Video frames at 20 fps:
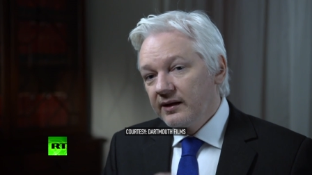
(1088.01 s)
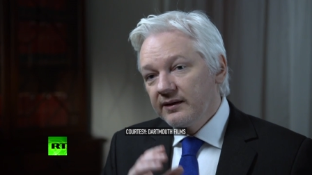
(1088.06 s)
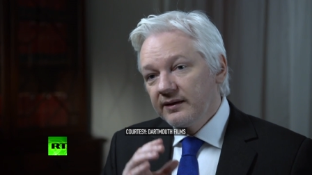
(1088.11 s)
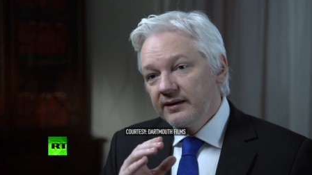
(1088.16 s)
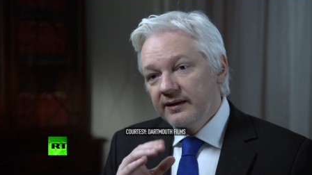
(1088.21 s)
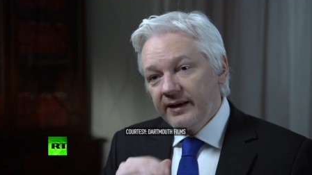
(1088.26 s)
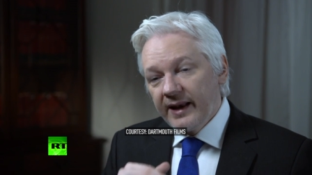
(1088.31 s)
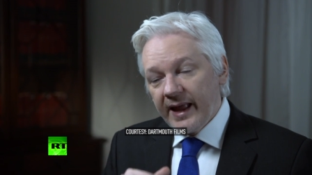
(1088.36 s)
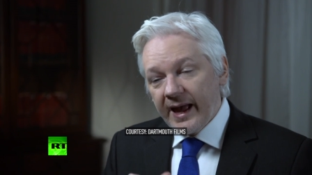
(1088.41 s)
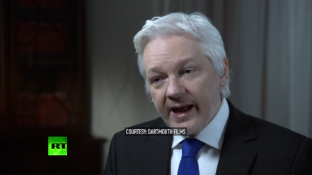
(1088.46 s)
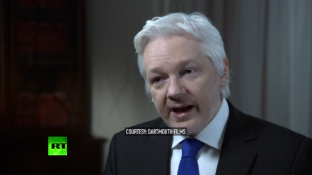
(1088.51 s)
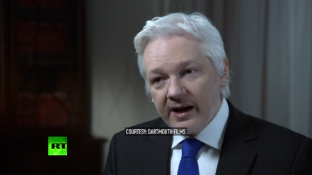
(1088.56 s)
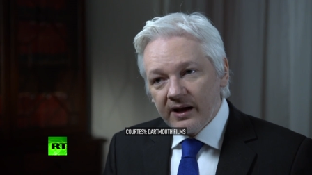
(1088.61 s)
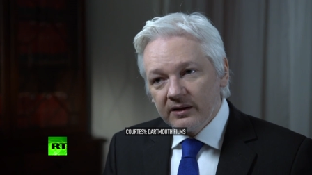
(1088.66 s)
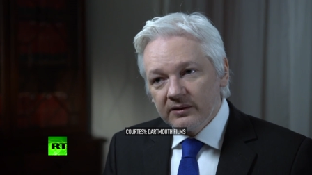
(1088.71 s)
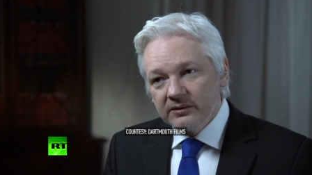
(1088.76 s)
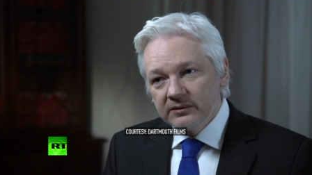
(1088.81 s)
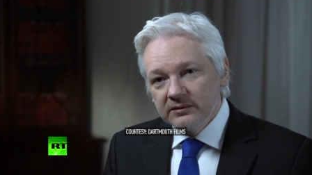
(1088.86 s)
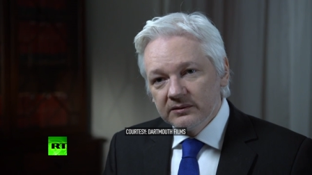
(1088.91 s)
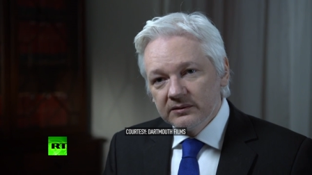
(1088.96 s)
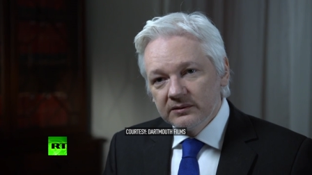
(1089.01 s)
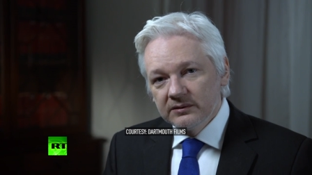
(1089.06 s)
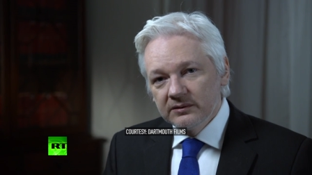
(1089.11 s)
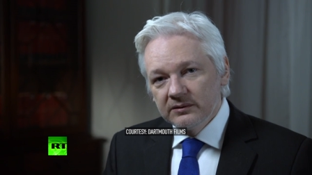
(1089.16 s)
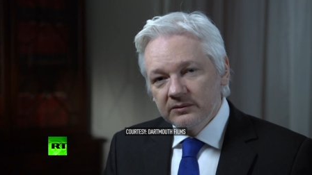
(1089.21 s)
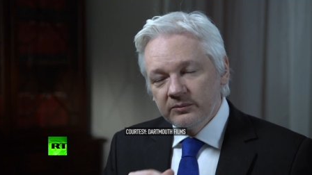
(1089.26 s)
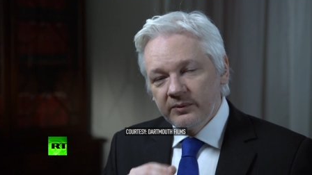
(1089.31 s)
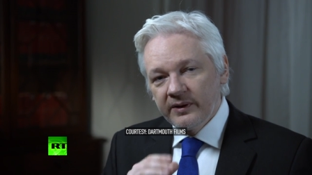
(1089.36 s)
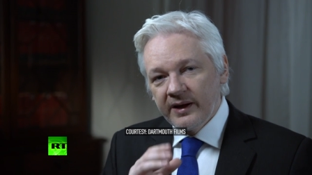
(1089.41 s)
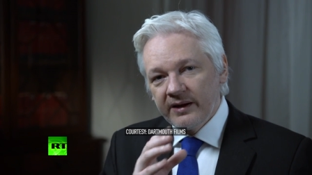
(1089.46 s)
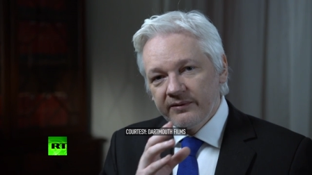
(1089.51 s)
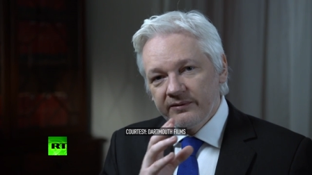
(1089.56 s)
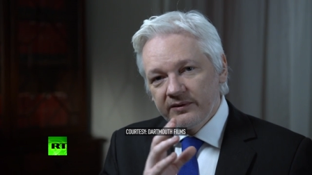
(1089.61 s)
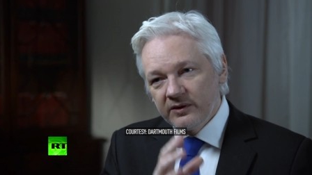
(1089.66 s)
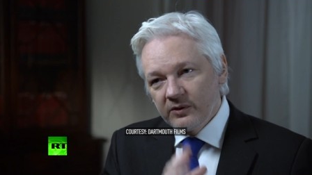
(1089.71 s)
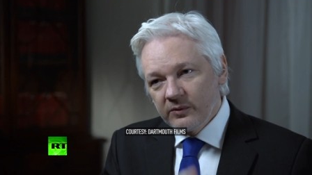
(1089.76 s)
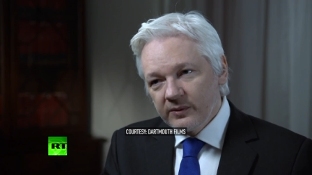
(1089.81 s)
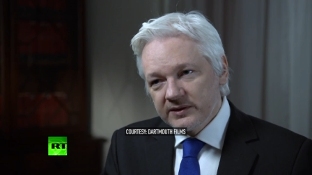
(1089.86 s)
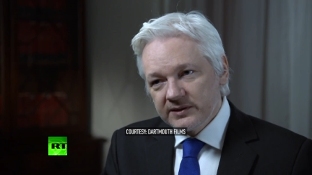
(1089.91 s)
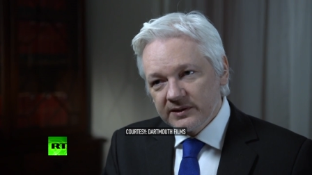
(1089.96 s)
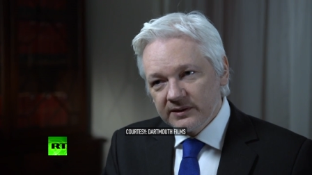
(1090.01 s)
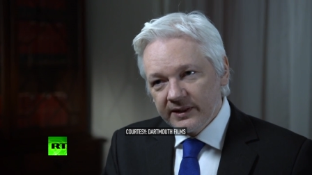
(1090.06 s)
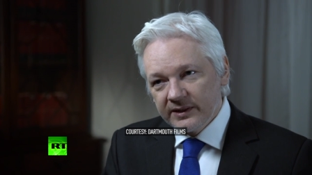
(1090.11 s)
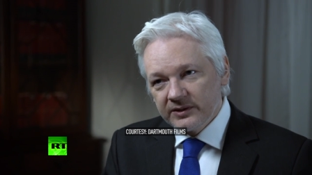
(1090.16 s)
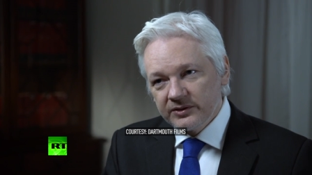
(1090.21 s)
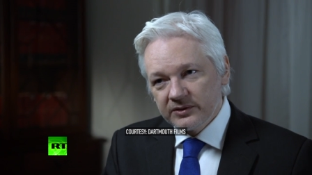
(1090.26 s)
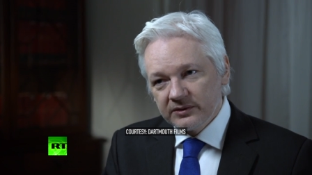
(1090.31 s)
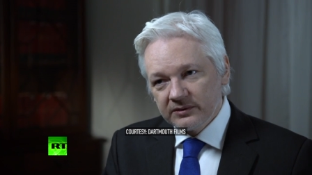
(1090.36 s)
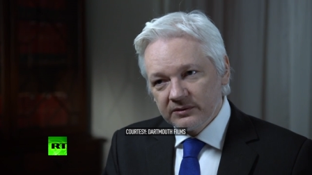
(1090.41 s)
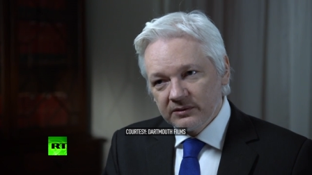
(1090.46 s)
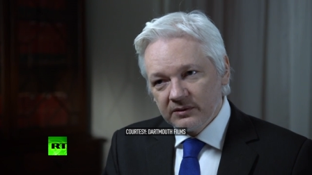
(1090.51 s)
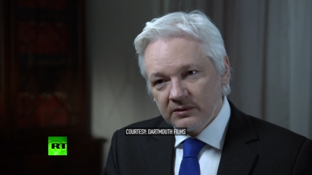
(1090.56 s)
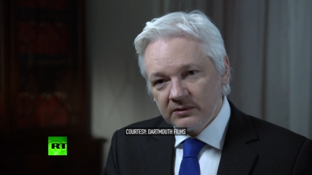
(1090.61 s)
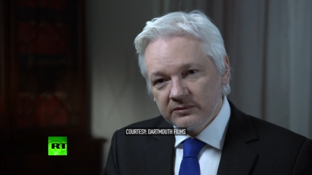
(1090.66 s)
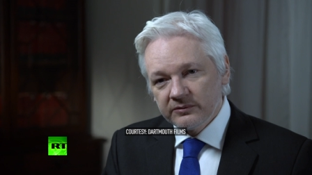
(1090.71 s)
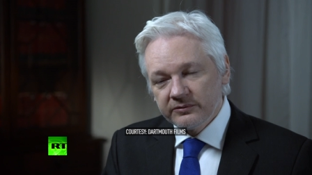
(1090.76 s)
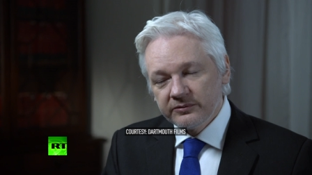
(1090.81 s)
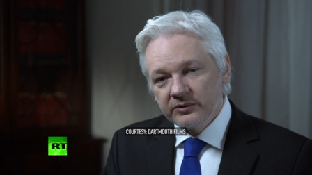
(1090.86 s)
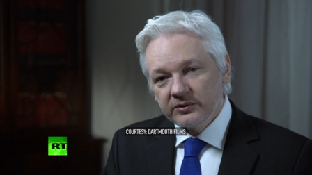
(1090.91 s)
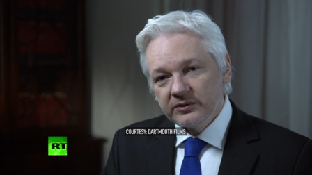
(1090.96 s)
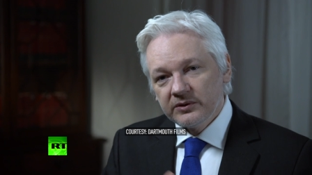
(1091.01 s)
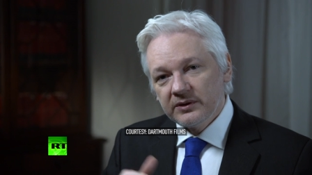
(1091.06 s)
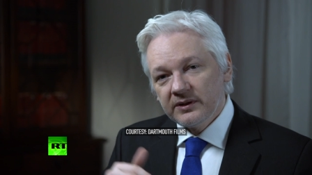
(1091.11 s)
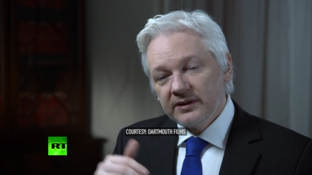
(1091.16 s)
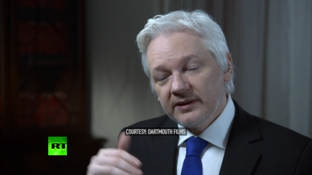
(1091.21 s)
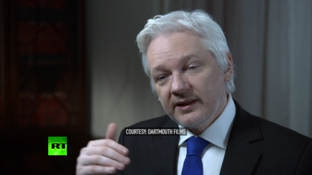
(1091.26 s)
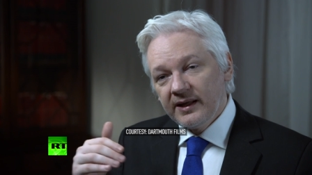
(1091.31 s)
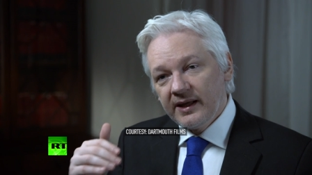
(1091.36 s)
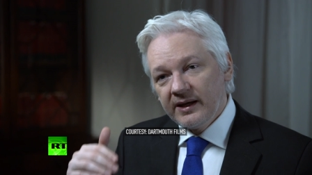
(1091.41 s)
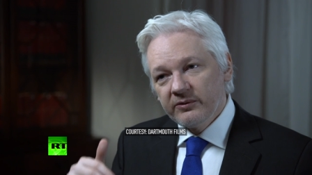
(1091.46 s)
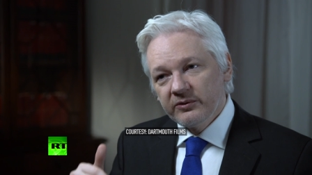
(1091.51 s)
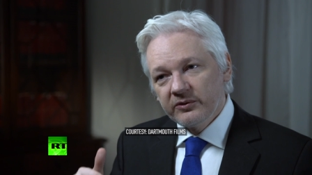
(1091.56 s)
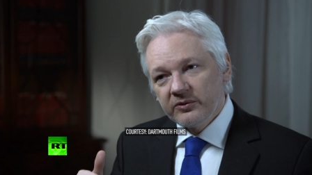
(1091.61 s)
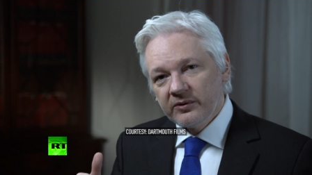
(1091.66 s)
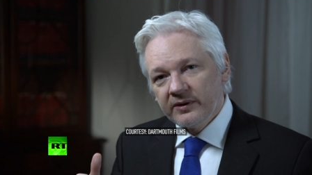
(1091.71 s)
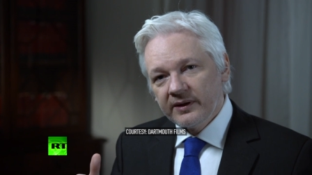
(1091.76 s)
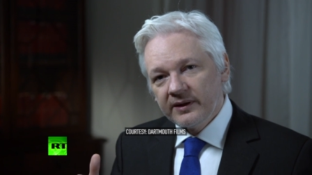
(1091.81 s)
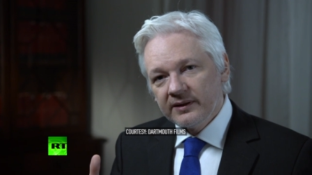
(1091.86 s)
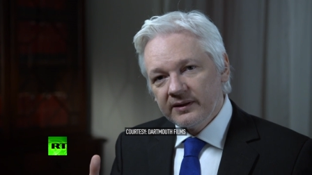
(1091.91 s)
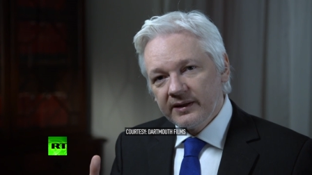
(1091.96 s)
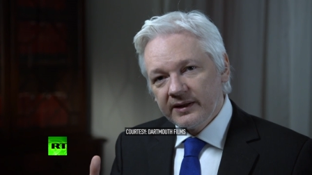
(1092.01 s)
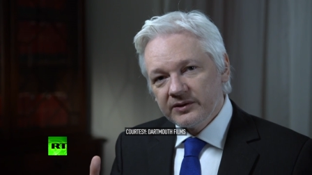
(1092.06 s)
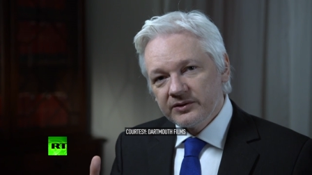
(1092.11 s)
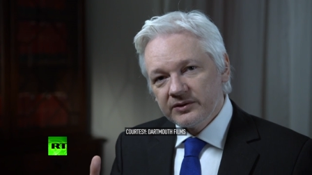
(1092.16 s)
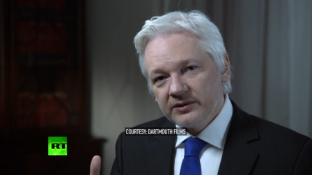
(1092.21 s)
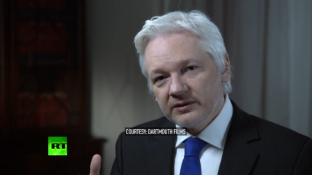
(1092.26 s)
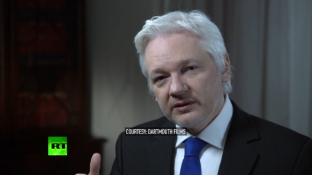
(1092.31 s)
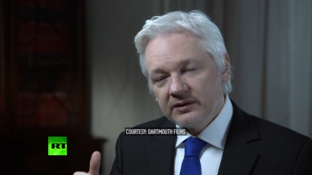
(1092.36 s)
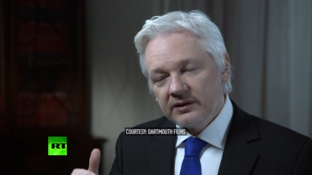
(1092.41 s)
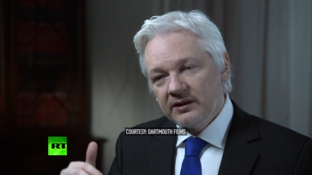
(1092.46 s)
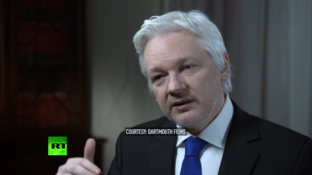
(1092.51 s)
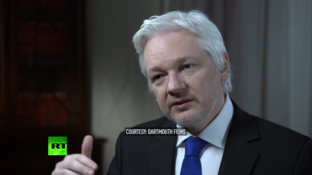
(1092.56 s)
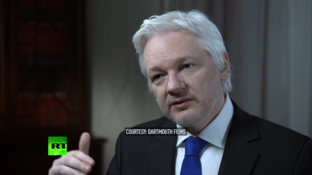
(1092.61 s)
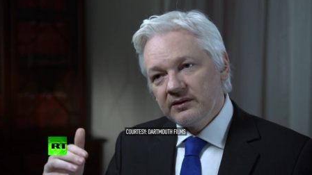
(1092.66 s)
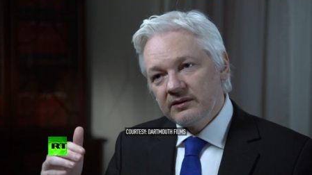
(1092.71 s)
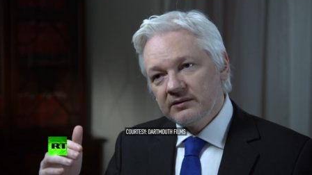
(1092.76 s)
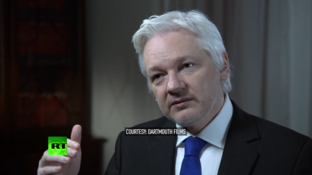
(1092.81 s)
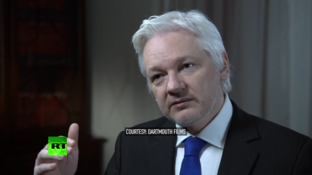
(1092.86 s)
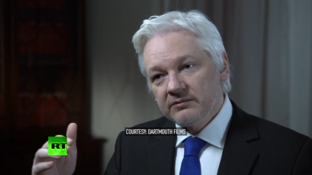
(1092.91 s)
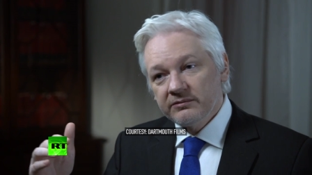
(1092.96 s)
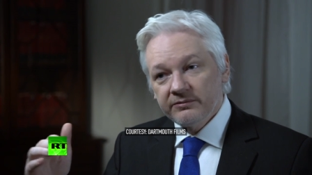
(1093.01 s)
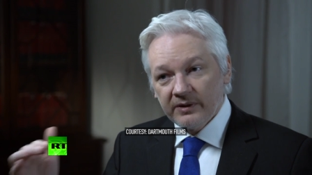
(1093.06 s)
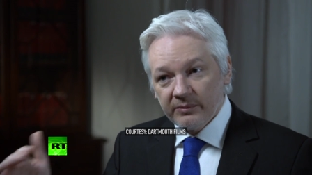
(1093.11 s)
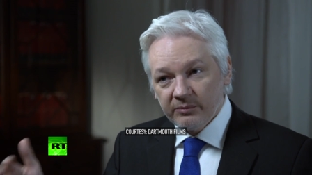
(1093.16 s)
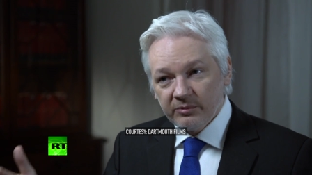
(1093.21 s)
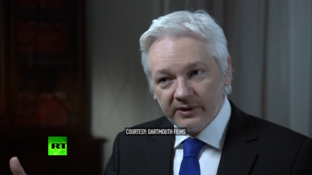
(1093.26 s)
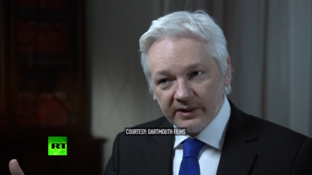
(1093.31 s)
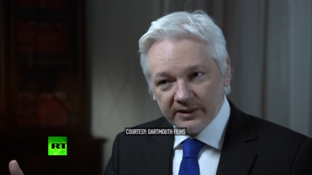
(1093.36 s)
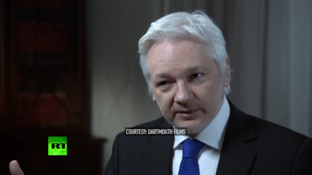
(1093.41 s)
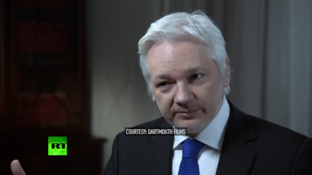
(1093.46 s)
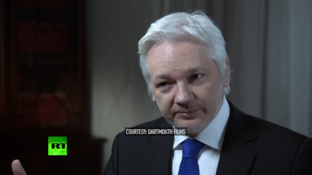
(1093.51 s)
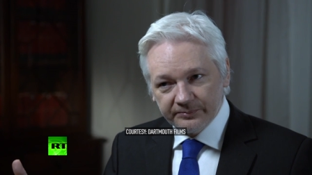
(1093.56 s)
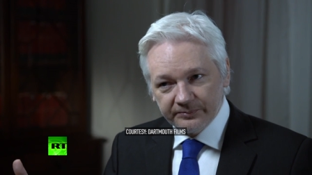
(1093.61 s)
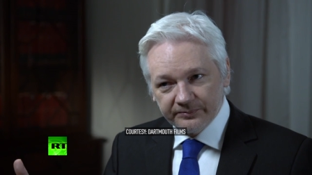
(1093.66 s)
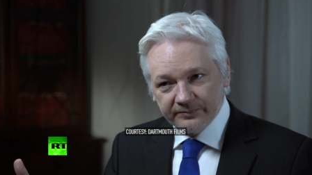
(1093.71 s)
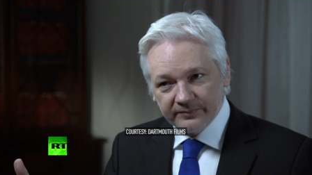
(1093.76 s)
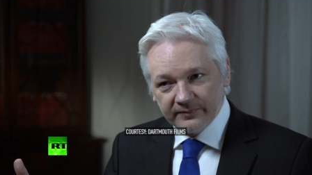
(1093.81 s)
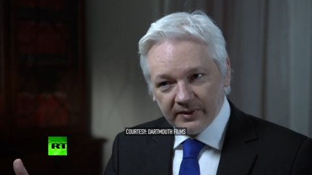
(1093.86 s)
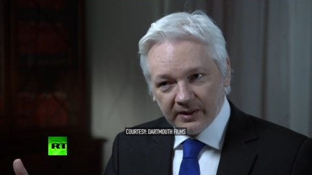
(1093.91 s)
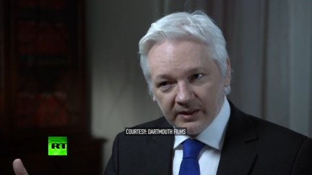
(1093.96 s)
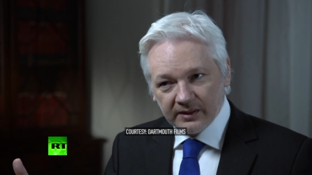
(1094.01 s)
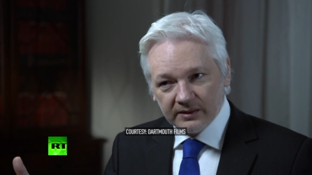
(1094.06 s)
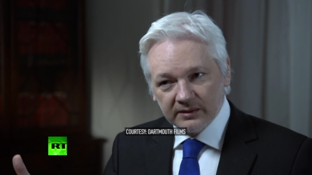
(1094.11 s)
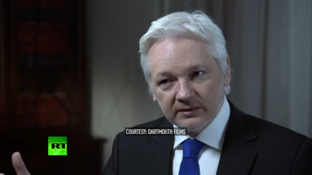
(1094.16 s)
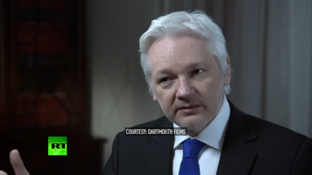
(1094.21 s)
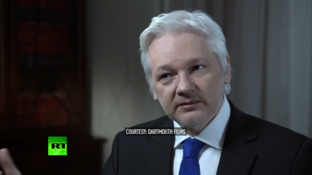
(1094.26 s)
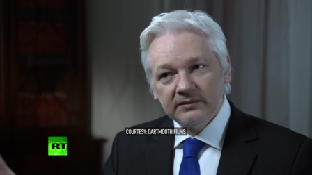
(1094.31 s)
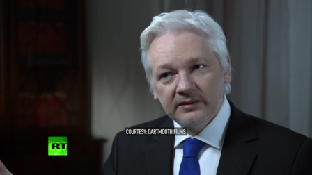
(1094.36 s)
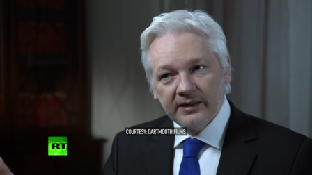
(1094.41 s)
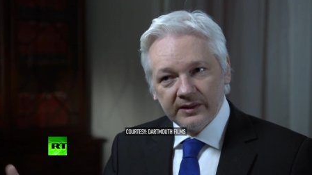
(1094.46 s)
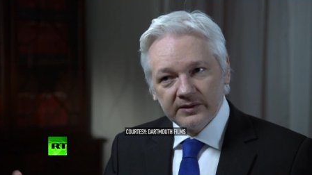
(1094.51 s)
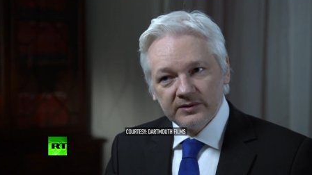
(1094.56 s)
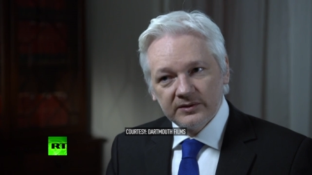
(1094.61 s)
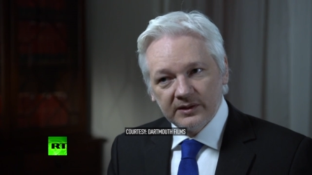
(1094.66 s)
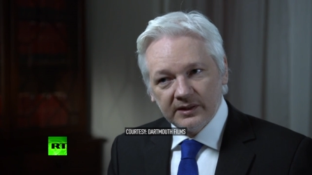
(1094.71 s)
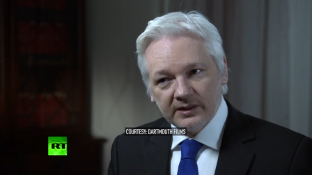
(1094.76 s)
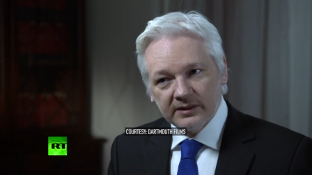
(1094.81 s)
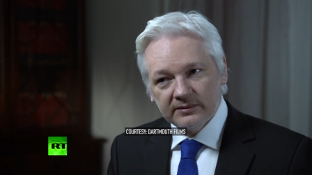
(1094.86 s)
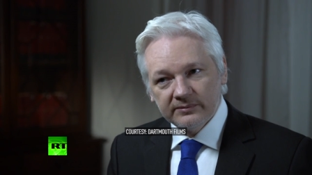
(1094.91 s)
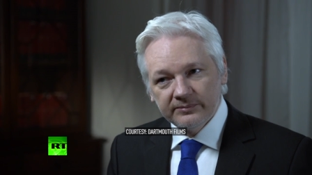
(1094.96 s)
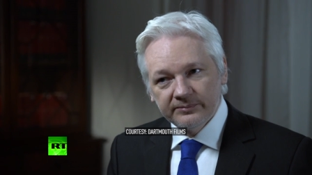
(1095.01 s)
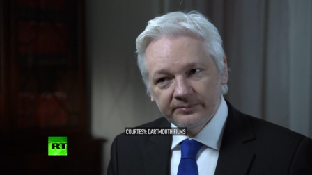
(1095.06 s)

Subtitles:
Now we have the US election on foot. The Ecuadorian election is in February next year.